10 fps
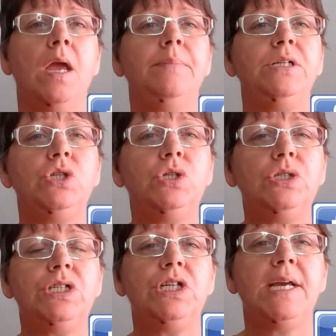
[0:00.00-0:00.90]
Be
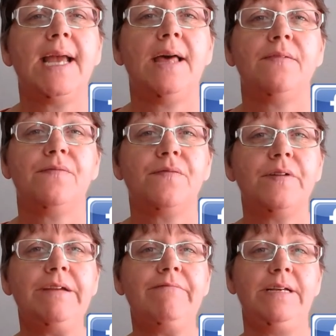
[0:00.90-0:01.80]
sure to check out the
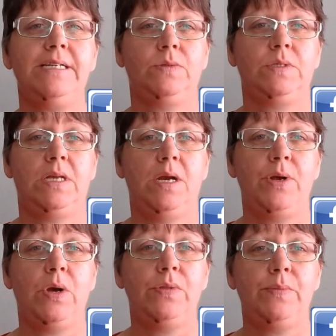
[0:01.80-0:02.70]
free resource
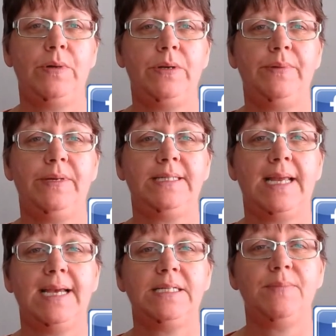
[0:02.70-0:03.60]
library on the Balloon Biz
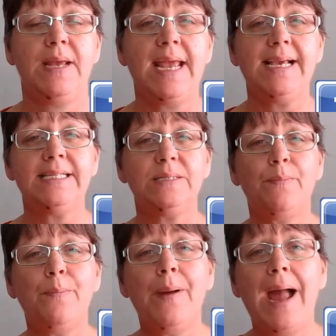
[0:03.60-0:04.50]
Academy. It's
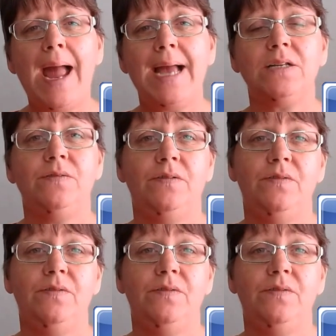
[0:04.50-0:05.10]
packed full of